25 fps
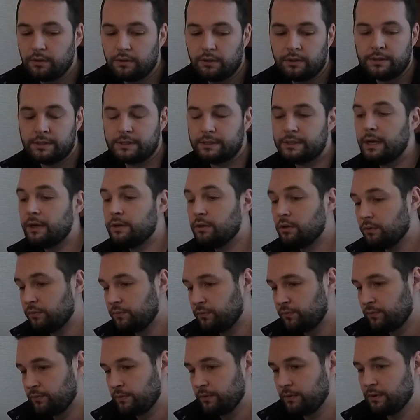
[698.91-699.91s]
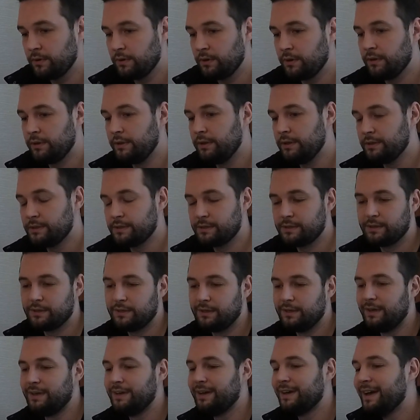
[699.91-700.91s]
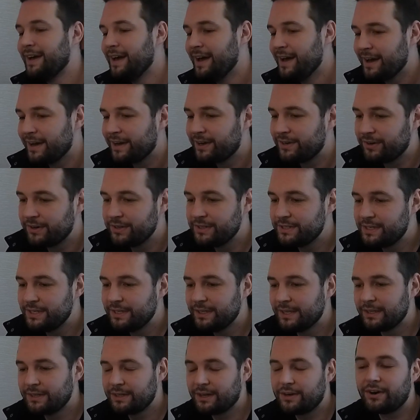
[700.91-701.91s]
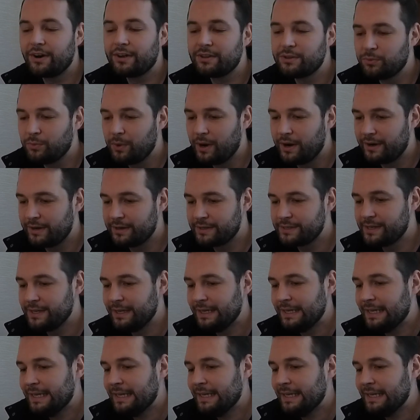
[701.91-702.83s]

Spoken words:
instead of this quarantine and coronavirus.